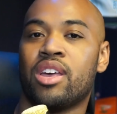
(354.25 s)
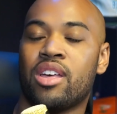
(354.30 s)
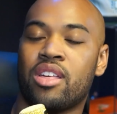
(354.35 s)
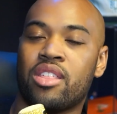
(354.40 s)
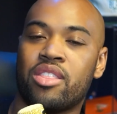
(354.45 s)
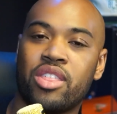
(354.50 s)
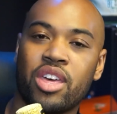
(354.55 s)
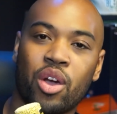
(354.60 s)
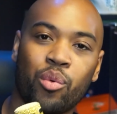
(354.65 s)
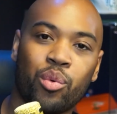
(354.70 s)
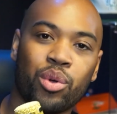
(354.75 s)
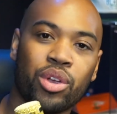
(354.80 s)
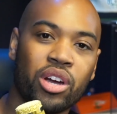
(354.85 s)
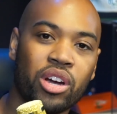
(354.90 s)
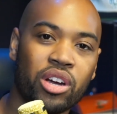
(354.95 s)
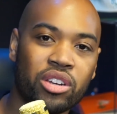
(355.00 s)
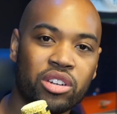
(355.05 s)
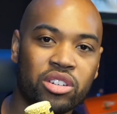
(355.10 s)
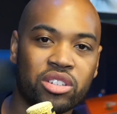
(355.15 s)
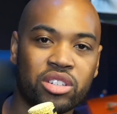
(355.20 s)
that we
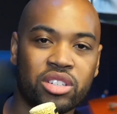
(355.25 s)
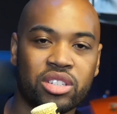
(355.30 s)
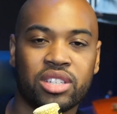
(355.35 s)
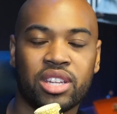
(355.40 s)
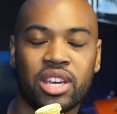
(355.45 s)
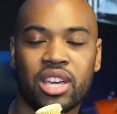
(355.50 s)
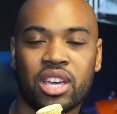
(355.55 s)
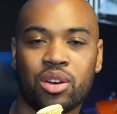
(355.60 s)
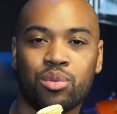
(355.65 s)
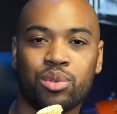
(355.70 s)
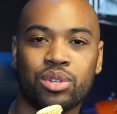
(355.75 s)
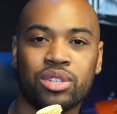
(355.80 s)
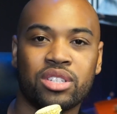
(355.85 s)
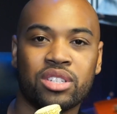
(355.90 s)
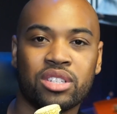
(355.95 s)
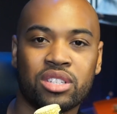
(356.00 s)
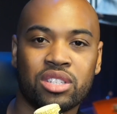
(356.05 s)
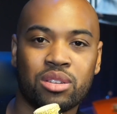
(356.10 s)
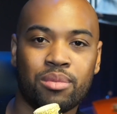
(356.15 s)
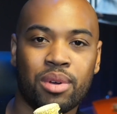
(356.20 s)
understand what
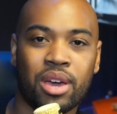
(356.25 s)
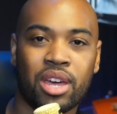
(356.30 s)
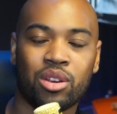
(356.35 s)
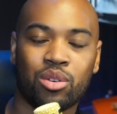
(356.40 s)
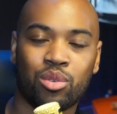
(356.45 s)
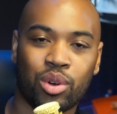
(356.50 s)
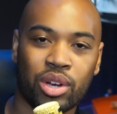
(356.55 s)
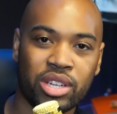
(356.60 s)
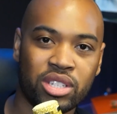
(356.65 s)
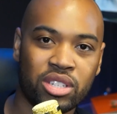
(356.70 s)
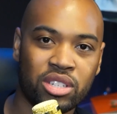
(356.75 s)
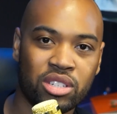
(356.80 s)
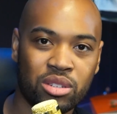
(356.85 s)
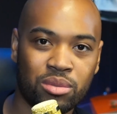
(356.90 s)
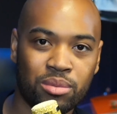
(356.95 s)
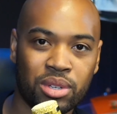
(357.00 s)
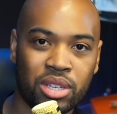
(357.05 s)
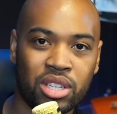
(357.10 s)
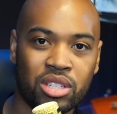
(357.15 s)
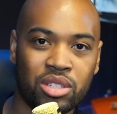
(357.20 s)
systematic racism
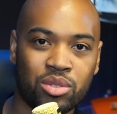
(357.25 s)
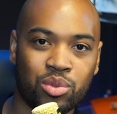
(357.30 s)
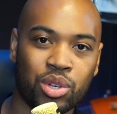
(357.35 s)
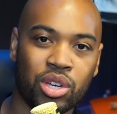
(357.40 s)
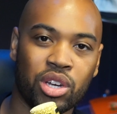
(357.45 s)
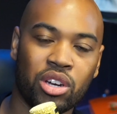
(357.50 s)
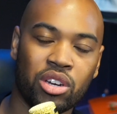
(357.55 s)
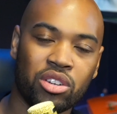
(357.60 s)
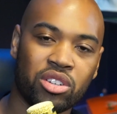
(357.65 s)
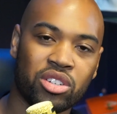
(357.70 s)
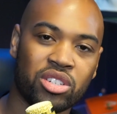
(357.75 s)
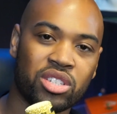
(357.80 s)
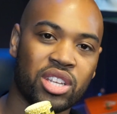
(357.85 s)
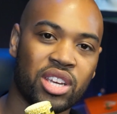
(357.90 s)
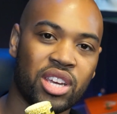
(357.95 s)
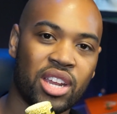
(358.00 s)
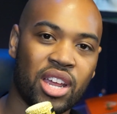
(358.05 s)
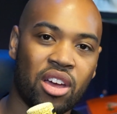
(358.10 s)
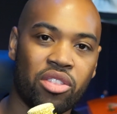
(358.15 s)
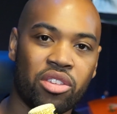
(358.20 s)
is. We understand
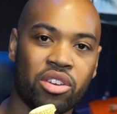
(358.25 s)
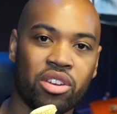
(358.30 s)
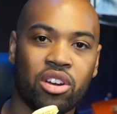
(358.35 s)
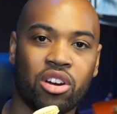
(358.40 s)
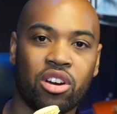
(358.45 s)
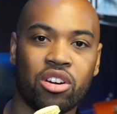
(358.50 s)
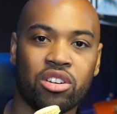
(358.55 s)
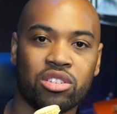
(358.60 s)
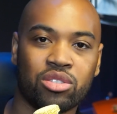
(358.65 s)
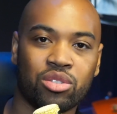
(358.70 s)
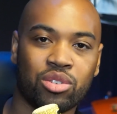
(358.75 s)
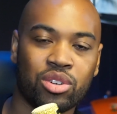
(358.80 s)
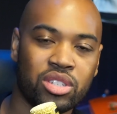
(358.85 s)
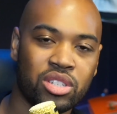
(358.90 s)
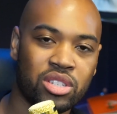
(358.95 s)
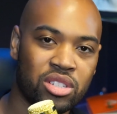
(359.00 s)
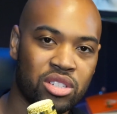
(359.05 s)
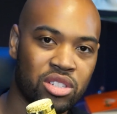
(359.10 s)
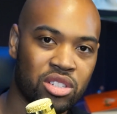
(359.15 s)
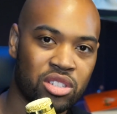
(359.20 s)
how the incarceration
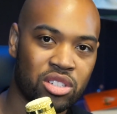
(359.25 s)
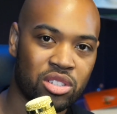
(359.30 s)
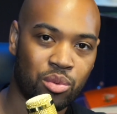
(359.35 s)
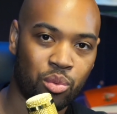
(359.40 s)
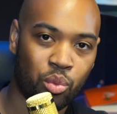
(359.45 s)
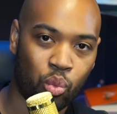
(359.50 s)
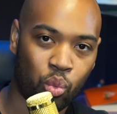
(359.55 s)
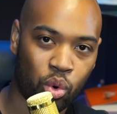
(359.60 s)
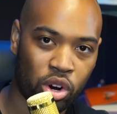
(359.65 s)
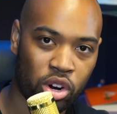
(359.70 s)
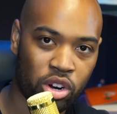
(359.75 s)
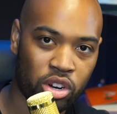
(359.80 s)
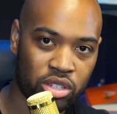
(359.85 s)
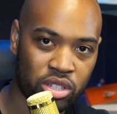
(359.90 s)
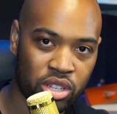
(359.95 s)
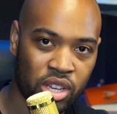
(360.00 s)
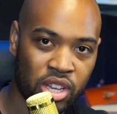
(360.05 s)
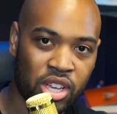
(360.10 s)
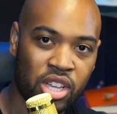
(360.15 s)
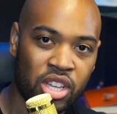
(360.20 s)
system works
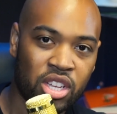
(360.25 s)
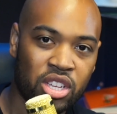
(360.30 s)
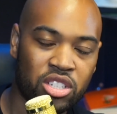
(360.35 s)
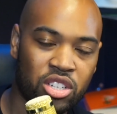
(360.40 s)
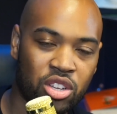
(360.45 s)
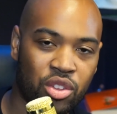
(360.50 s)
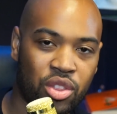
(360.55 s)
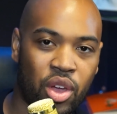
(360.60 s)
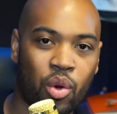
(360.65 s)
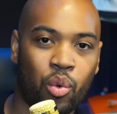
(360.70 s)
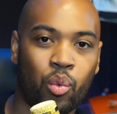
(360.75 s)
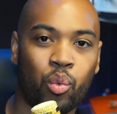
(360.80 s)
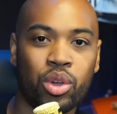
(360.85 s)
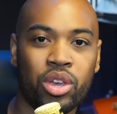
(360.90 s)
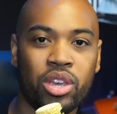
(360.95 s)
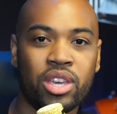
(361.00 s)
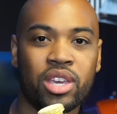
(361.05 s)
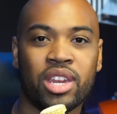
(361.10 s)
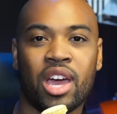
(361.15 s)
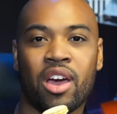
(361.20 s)
so that we
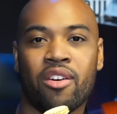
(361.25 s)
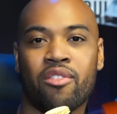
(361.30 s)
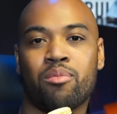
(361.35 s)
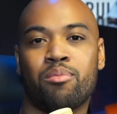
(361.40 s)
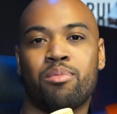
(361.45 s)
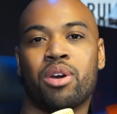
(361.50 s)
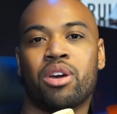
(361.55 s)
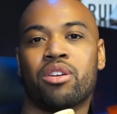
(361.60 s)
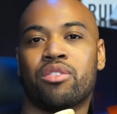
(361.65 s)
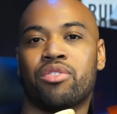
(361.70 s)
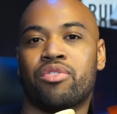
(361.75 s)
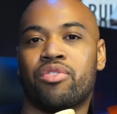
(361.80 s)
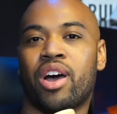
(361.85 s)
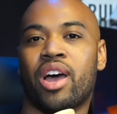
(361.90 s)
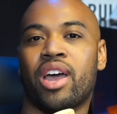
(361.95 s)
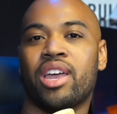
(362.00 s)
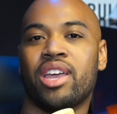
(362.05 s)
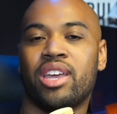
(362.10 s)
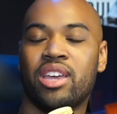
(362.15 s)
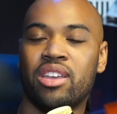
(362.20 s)
can have a better fight
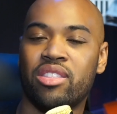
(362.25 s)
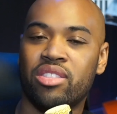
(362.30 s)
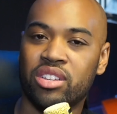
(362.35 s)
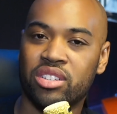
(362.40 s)
in this